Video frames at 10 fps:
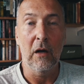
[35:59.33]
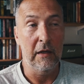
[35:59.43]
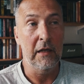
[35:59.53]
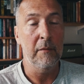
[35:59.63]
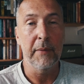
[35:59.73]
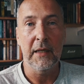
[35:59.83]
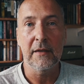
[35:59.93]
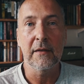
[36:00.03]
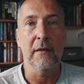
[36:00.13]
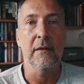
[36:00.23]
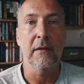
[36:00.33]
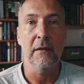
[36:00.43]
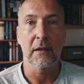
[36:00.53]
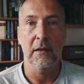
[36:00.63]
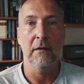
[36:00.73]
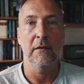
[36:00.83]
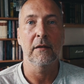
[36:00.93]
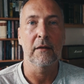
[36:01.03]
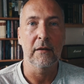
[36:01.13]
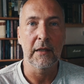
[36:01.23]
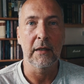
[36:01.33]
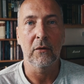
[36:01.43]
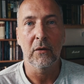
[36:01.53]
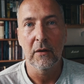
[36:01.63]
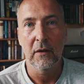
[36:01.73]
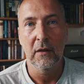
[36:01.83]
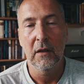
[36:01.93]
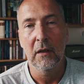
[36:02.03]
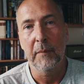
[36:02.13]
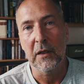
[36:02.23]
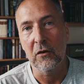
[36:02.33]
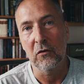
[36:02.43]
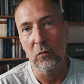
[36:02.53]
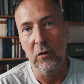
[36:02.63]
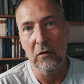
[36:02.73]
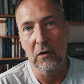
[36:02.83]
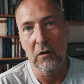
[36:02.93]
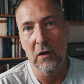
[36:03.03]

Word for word: Enid Blyton didn't like her either now, because what uh,